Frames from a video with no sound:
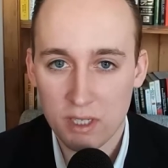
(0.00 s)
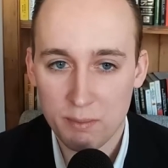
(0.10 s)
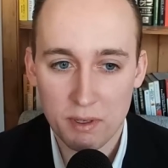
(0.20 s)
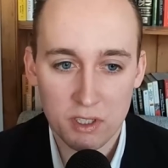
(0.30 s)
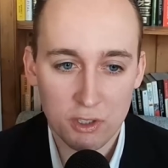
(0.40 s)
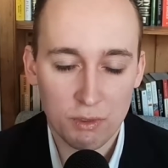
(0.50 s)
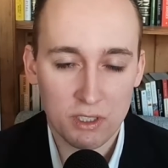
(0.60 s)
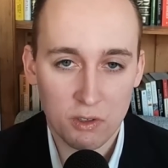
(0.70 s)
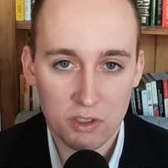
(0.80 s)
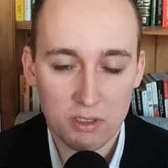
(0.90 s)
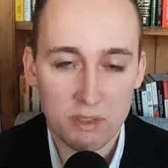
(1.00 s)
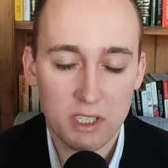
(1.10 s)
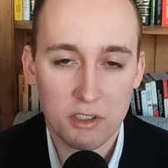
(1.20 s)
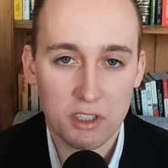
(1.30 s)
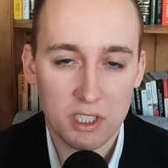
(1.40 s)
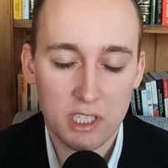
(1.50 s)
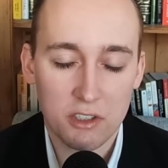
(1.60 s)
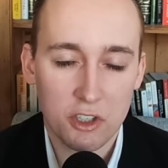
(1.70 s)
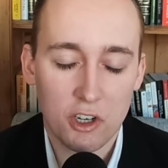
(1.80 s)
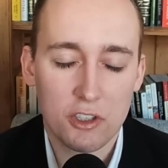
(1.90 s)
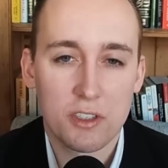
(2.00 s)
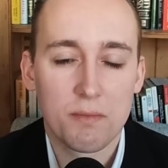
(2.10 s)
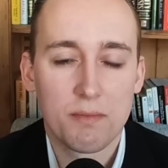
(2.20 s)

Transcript: to experience your research, see your, see your charts?